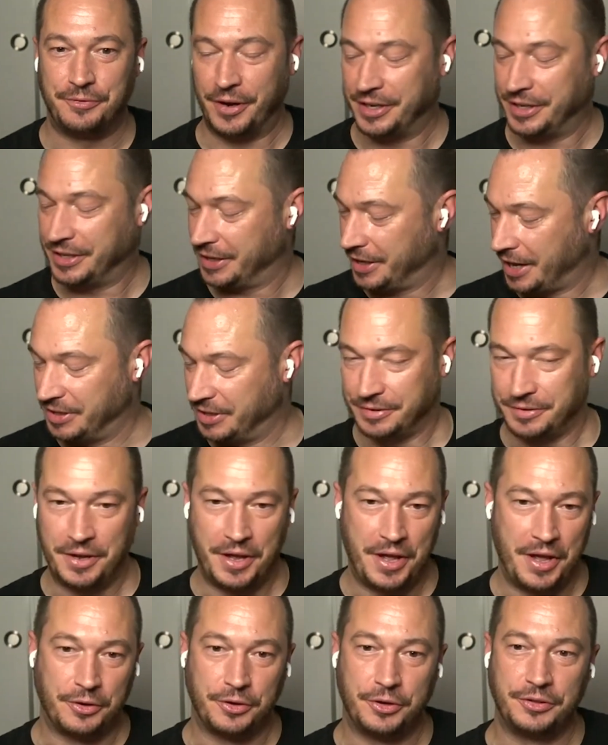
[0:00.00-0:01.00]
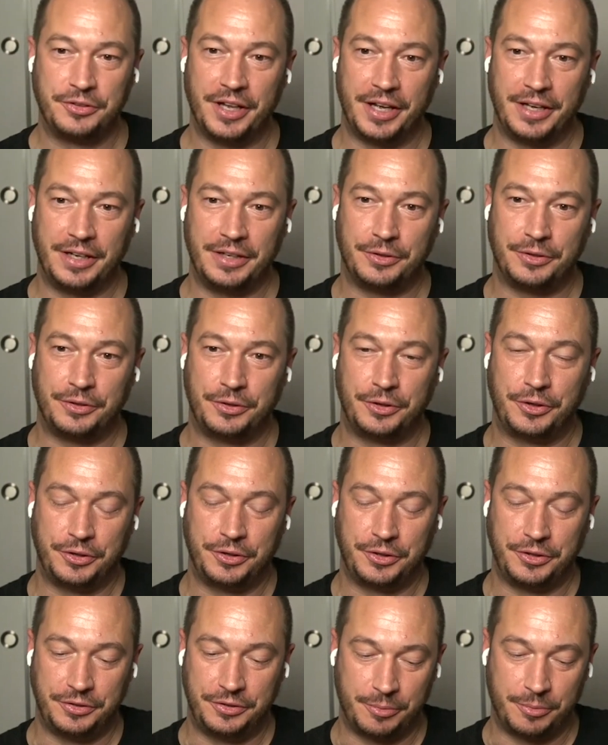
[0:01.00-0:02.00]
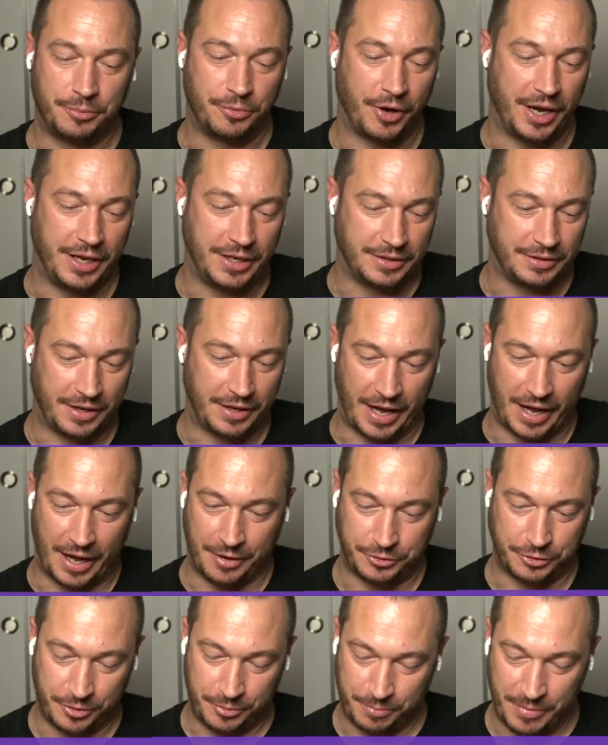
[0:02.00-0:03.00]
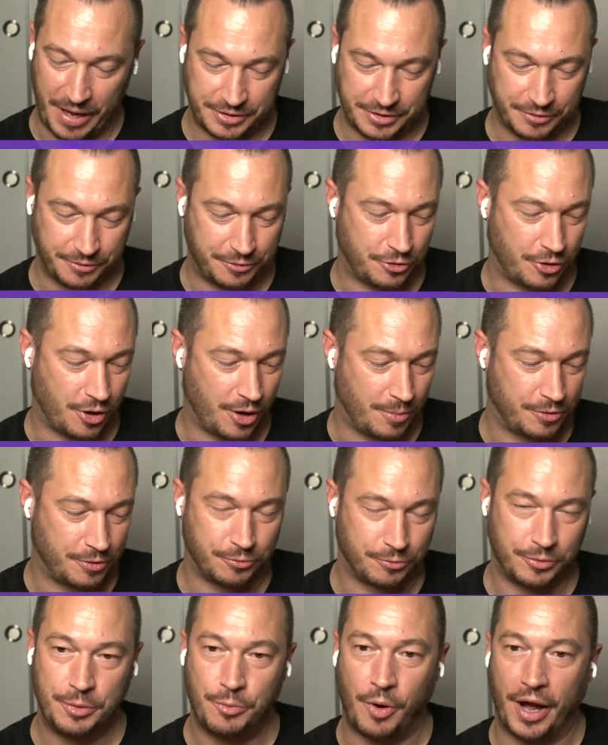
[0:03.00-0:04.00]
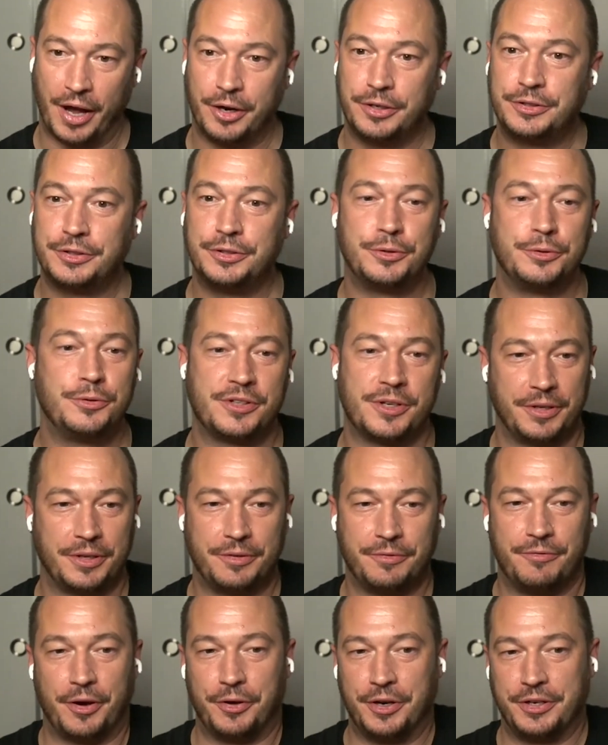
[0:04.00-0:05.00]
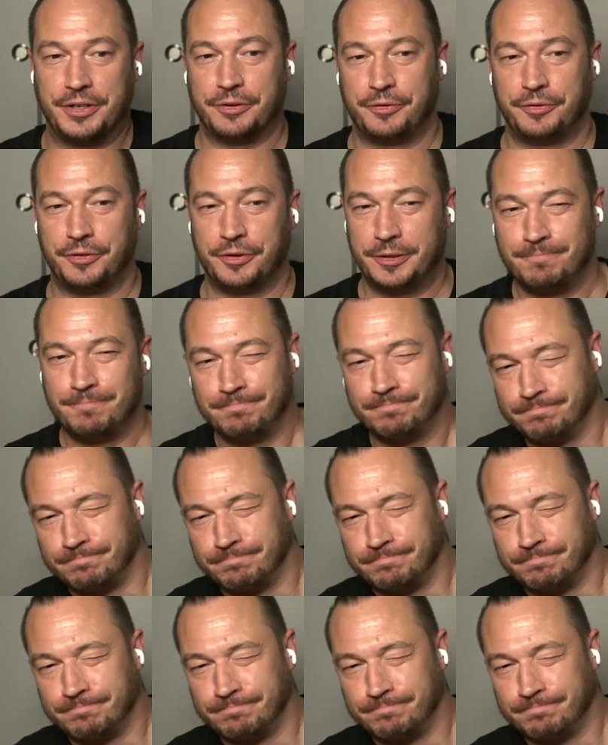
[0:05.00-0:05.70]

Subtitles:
right, I mean, could the brain after massive trauma rewire to do something very different?